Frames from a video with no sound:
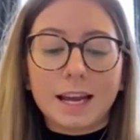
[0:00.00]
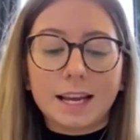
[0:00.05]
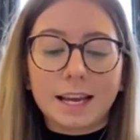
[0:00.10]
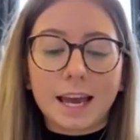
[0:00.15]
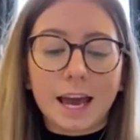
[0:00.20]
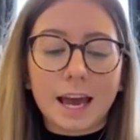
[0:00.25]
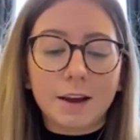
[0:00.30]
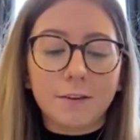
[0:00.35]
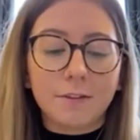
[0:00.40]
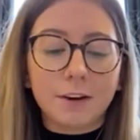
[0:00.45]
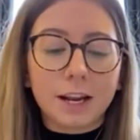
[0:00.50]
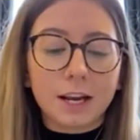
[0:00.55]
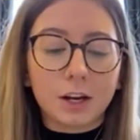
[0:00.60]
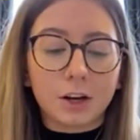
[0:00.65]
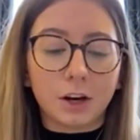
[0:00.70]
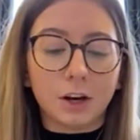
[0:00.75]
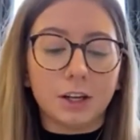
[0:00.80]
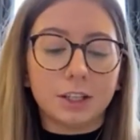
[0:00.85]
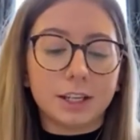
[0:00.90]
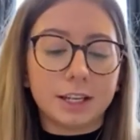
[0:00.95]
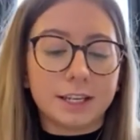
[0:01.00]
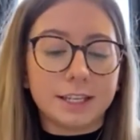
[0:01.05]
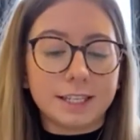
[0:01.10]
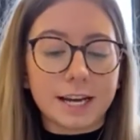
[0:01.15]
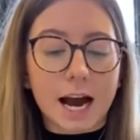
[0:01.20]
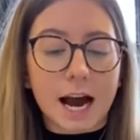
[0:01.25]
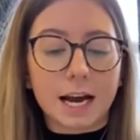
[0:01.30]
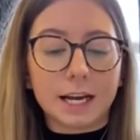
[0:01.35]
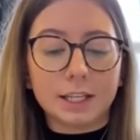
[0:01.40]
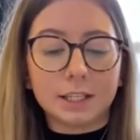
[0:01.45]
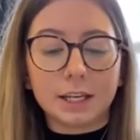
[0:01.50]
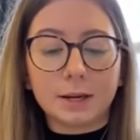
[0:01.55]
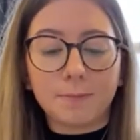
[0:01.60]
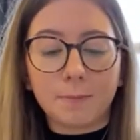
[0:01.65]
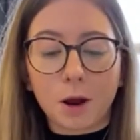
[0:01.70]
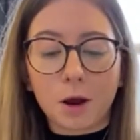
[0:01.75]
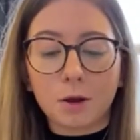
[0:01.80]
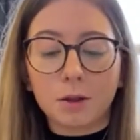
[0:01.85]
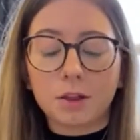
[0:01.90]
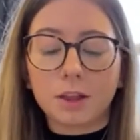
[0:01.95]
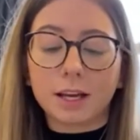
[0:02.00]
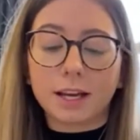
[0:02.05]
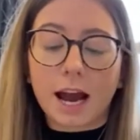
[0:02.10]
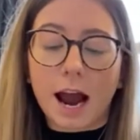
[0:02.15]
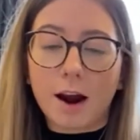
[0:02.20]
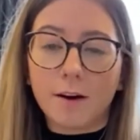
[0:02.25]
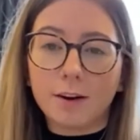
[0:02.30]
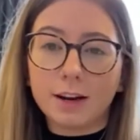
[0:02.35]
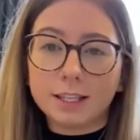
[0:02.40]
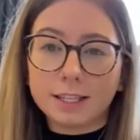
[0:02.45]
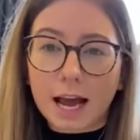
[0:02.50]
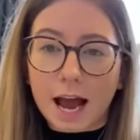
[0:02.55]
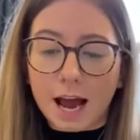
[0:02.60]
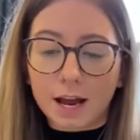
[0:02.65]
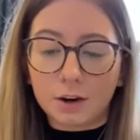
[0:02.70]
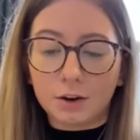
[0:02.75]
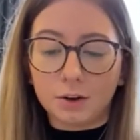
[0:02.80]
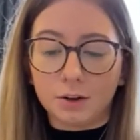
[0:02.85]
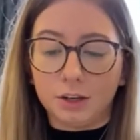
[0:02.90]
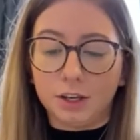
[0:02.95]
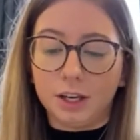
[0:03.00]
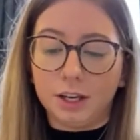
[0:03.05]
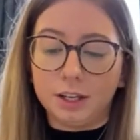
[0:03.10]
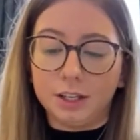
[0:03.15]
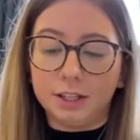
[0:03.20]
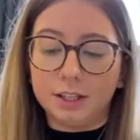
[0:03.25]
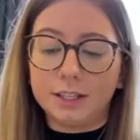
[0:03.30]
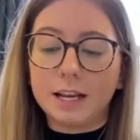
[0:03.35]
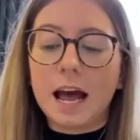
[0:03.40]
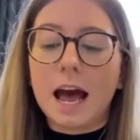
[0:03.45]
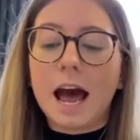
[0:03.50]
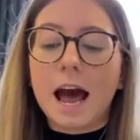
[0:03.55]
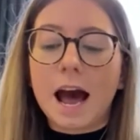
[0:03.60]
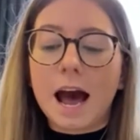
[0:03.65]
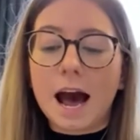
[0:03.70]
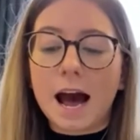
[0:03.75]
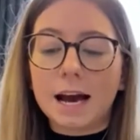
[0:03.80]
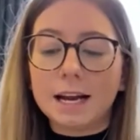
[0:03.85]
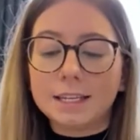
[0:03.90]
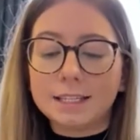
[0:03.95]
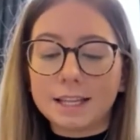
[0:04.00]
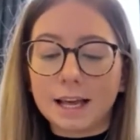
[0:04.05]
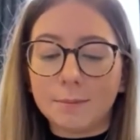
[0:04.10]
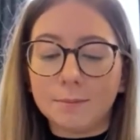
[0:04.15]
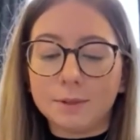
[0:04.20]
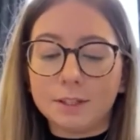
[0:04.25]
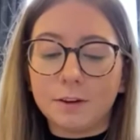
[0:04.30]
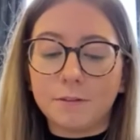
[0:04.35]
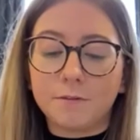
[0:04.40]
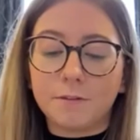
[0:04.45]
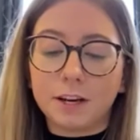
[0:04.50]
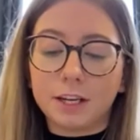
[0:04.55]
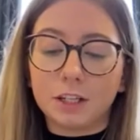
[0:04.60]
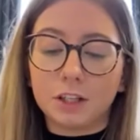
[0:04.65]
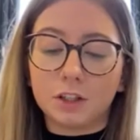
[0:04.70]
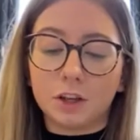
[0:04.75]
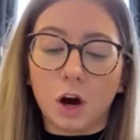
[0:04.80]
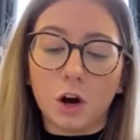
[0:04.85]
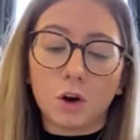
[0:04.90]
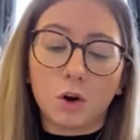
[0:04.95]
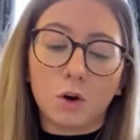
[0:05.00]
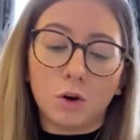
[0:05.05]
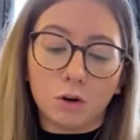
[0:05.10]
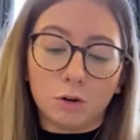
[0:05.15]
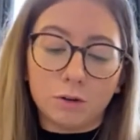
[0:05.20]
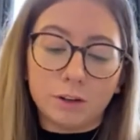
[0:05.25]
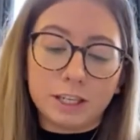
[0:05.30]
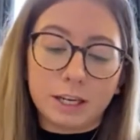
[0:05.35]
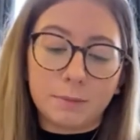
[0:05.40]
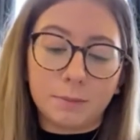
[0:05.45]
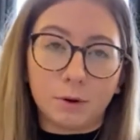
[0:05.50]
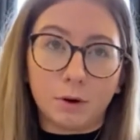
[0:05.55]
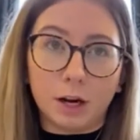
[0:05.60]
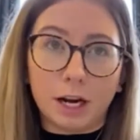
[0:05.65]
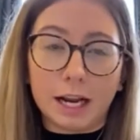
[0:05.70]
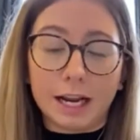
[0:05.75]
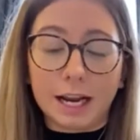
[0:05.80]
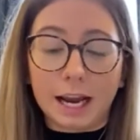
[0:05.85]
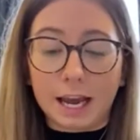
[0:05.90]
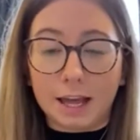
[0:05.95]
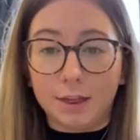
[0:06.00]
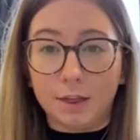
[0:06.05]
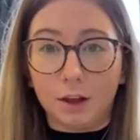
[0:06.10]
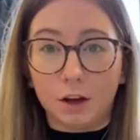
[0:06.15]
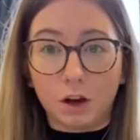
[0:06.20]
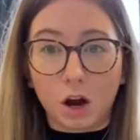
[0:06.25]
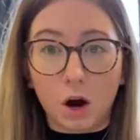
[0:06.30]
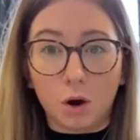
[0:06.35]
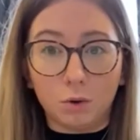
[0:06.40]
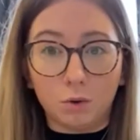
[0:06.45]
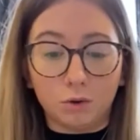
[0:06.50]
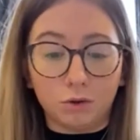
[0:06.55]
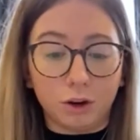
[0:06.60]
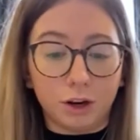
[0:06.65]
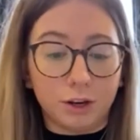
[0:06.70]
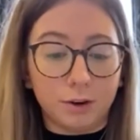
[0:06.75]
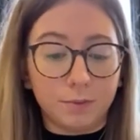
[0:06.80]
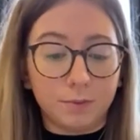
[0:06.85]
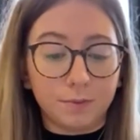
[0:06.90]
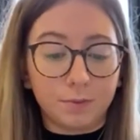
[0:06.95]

Carefully cut and dice both the carrots and onions. Add them to fish stock already boiling in the cauldron.